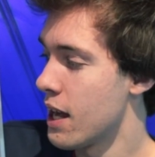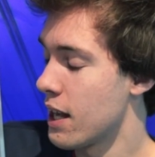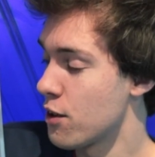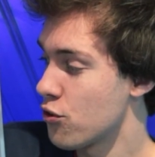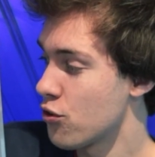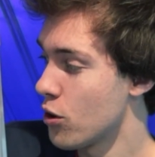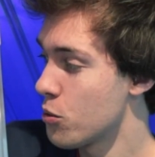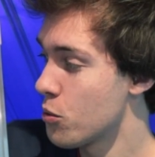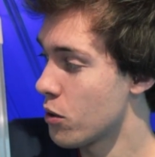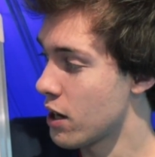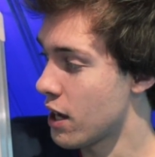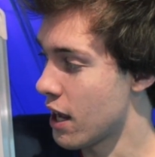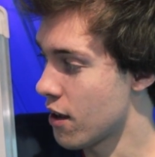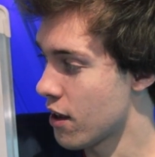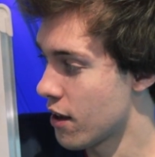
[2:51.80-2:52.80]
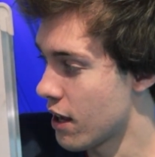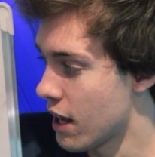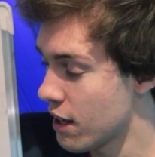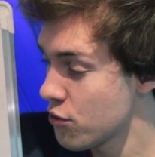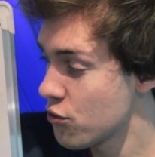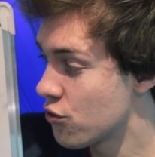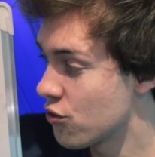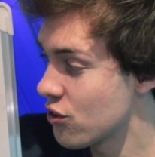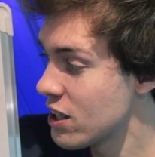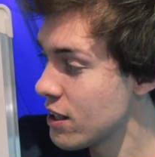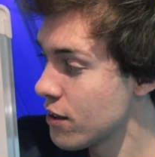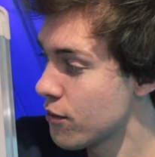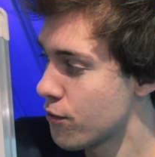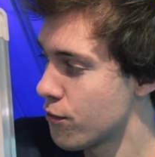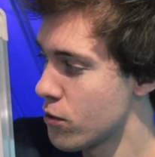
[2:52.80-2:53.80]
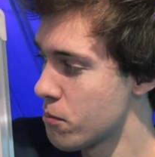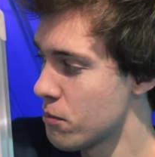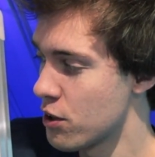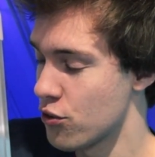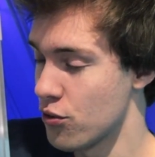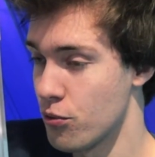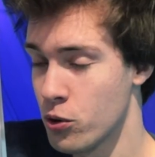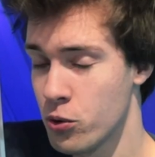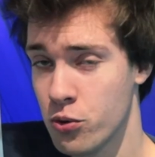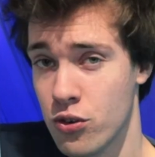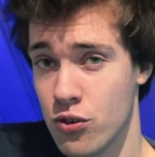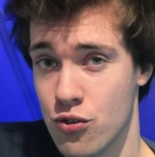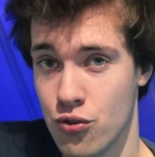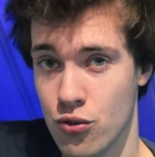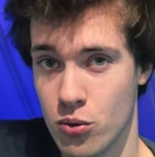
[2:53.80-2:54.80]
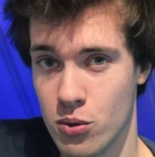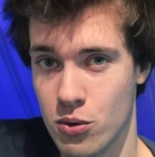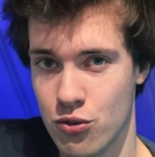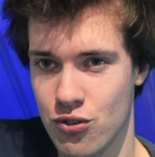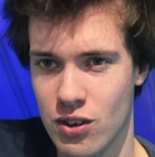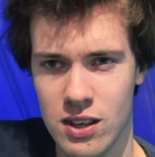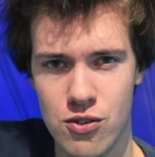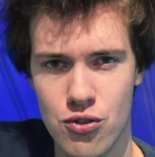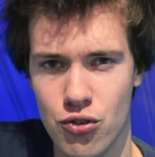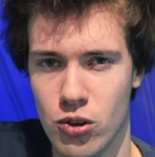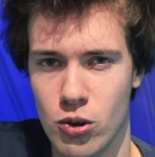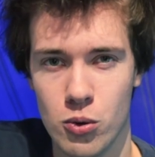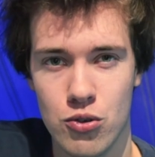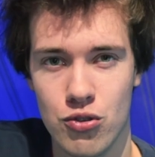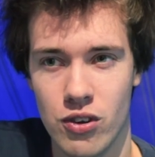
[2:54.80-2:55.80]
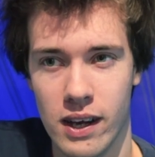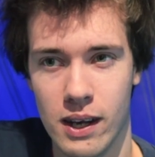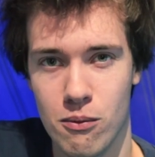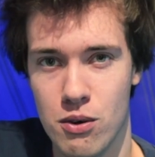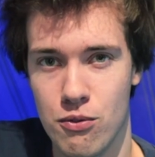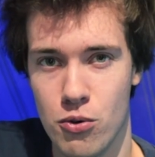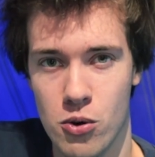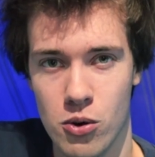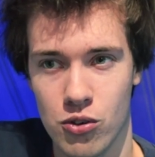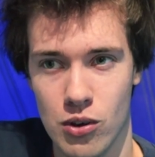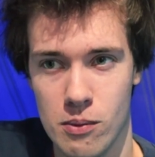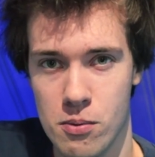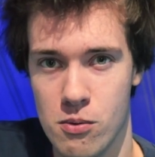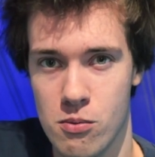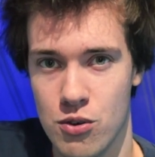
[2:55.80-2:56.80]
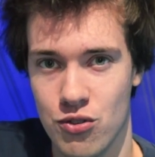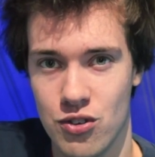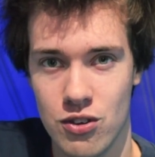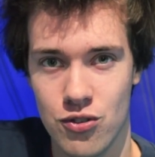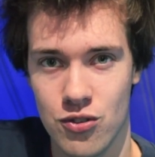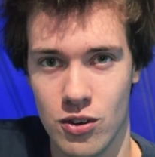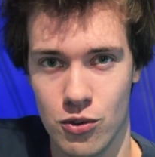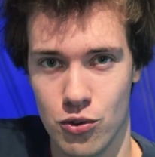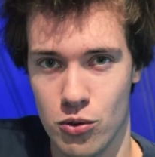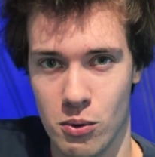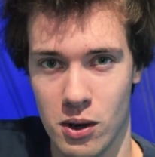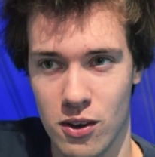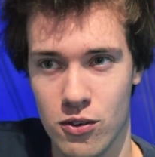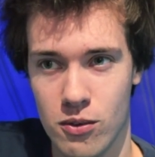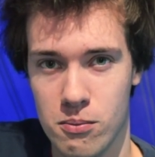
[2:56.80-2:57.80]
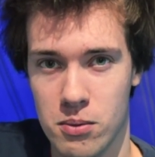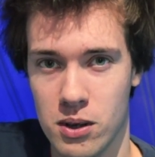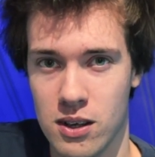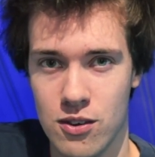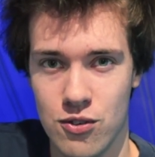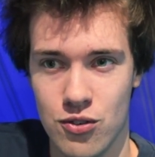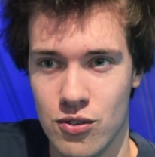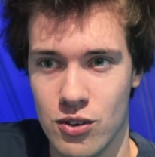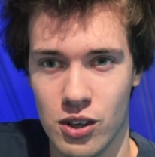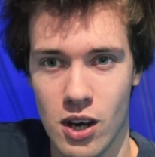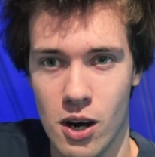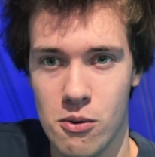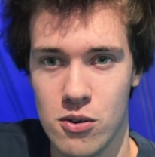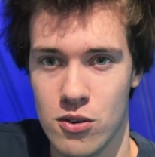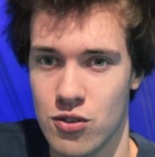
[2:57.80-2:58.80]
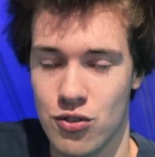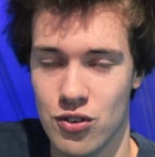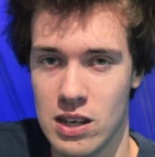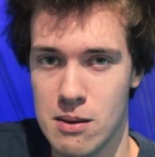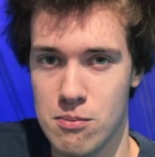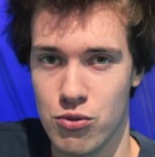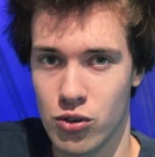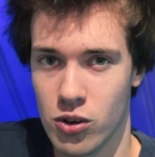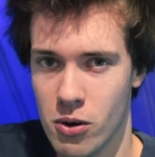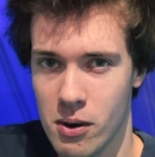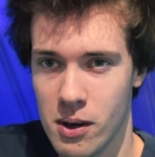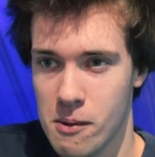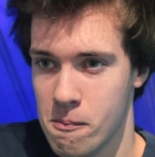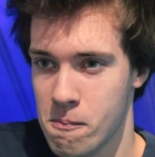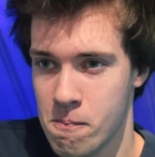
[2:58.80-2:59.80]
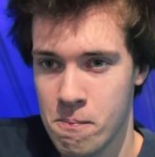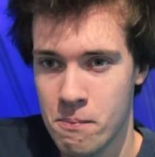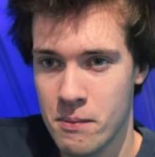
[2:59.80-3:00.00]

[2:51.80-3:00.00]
And so, as seen from this voltage source, it just looks like we've hooked up a resistor to it, because the current just keeps going.